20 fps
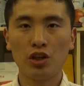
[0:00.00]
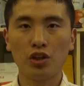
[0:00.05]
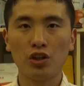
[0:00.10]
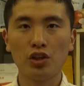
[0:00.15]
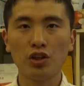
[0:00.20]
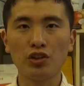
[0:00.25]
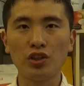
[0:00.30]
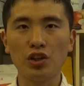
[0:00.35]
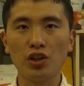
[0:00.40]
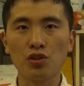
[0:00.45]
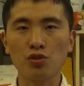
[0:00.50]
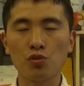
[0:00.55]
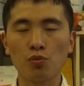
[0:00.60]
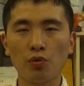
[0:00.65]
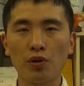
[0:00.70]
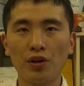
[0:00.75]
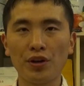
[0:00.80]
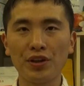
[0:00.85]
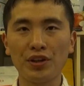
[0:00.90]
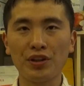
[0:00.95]
It is
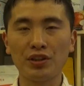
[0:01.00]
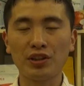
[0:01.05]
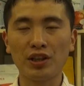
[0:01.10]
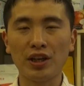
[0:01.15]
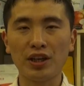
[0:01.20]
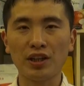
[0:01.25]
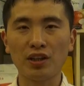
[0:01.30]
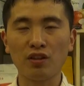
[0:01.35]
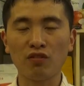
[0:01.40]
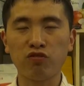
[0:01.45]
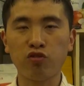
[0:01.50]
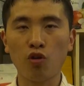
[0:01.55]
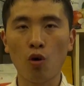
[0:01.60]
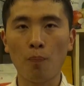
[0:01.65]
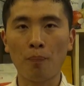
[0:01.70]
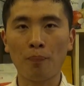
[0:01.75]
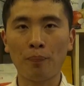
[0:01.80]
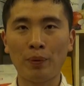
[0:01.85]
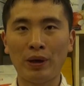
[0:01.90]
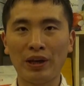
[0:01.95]
really intended
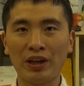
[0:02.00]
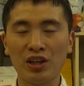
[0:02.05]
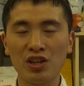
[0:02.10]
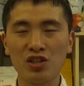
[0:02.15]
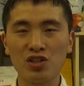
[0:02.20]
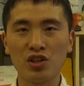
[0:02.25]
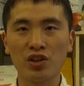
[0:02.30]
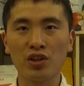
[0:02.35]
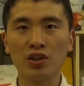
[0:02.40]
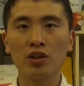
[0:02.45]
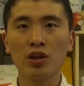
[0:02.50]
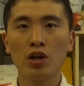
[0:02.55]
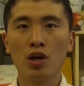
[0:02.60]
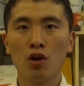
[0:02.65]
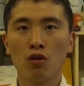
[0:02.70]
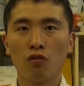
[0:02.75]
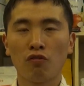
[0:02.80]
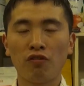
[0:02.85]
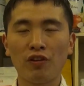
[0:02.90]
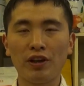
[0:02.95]
for packaging,
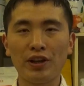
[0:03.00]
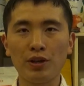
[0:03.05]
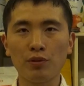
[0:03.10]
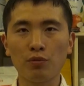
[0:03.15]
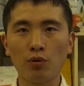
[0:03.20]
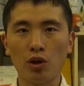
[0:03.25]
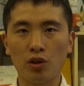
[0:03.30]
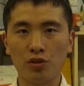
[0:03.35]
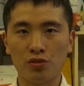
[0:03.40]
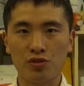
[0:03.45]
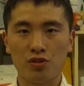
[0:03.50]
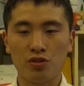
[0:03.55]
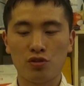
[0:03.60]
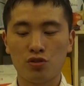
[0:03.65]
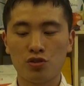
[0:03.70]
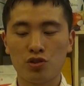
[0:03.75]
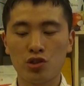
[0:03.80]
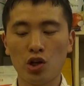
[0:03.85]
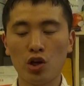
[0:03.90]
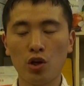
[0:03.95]
flavors,
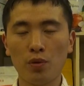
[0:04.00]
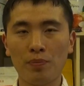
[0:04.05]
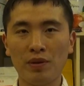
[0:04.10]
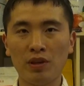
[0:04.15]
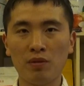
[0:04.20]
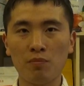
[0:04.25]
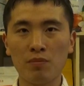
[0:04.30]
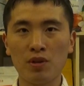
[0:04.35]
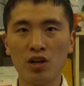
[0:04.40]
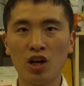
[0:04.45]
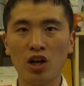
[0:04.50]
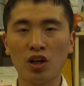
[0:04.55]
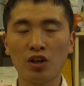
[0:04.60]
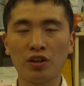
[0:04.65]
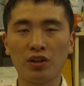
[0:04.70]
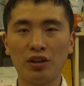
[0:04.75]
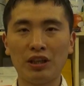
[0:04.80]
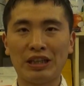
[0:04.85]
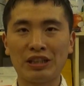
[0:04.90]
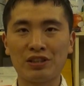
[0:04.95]
soybean
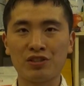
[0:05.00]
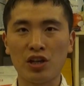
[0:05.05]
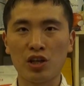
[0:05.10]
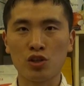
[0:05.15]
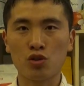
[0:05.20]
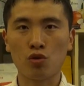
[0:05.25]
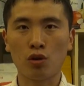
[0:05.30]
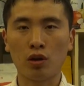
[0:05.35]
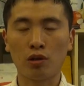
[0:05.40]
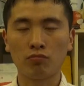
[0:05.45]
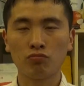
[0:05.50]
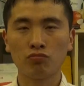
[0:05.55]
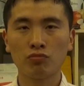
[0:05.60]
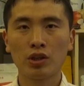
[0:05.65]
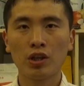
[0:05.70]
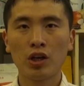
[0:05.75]
milk, etc.